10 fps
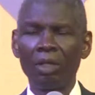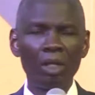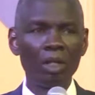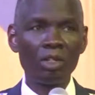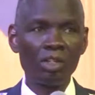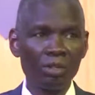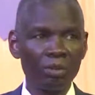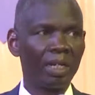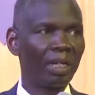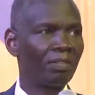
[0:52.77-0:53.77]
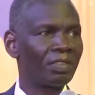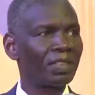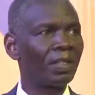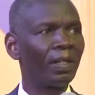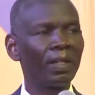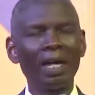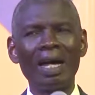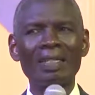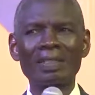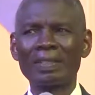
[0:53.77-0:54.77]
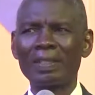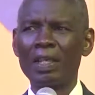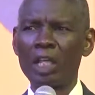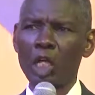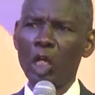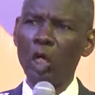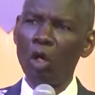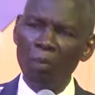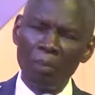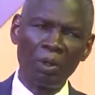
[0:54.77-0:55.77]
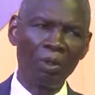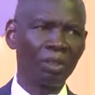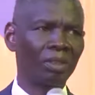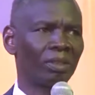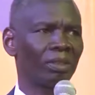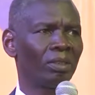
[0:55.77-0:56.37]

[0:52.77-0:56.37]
issue that I've seen as a common